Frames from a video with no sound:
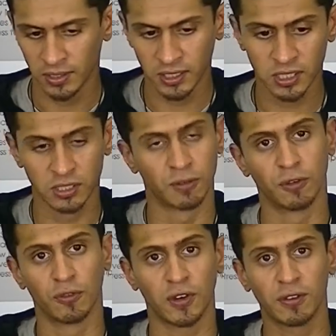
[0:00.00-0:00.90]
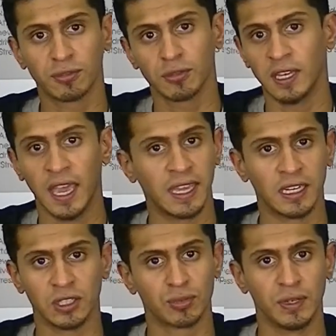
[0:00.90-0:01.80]
This is the 453A
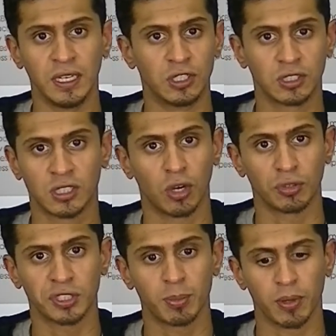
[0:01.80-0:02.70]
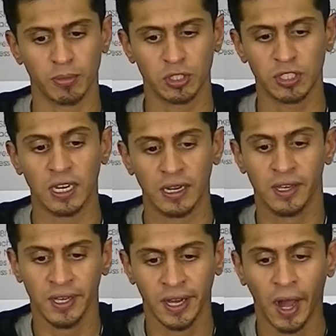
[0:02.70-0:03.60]
and it's really just a whole separate machine.
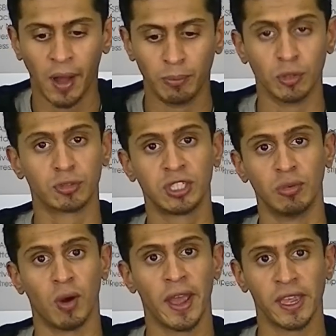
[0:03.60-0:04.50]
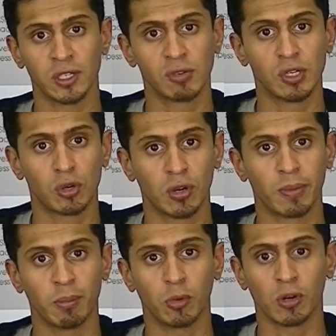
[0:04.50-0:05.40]
Um, you'll see why as we talk a
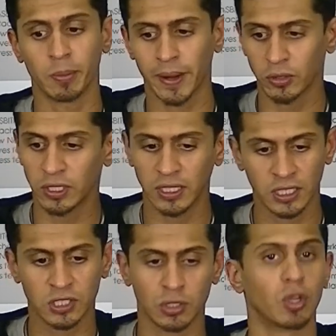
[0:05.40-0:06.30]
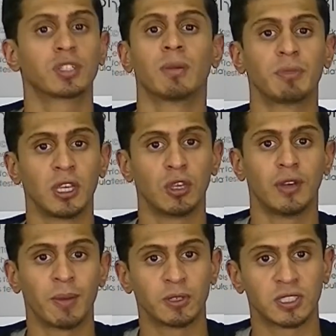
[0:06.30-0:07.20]
bit more about it. It's not something
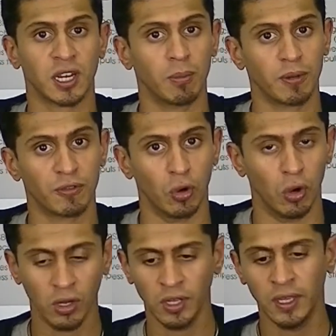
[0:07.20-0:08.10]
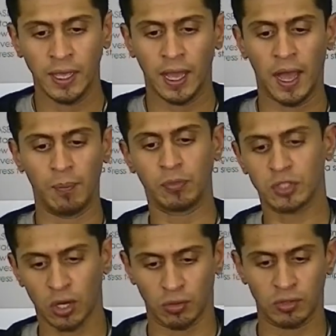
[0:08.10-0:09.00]
QNAP has done before. Um,
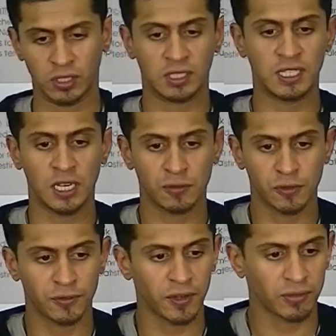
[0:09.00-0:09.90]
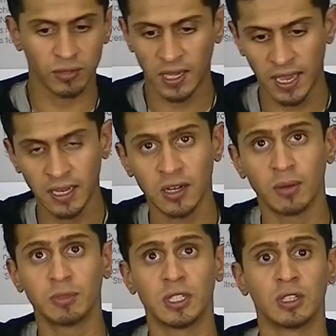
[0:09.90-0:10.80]
so, the TS453A
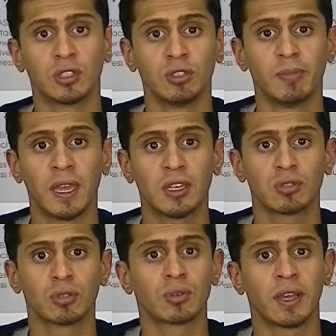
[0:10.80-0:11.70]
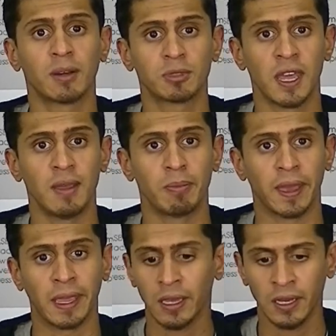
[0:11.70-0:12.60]
comes in two bays all the way up to eight
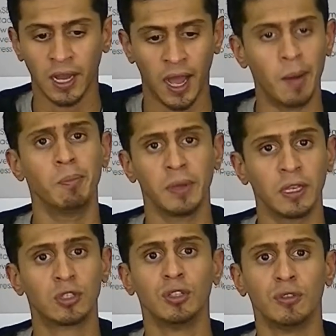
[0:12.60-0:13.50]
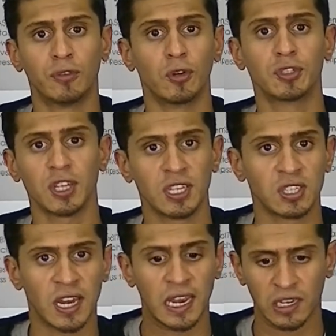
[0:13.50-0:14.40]
bay, um, being two, four,
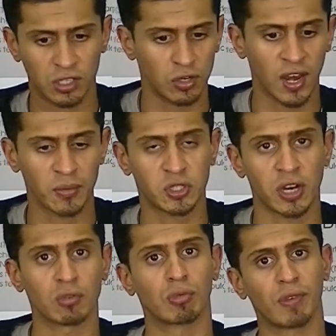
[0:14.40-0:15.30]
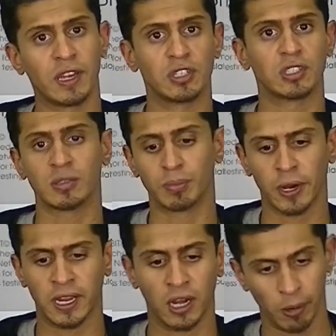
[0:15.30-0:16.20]
six, and 8, QNAP's general ranges and
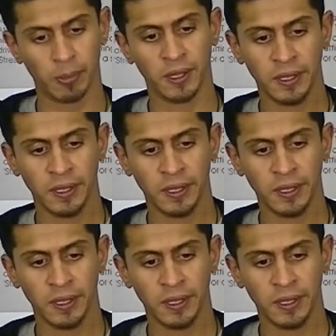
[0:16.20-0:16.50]
breakup.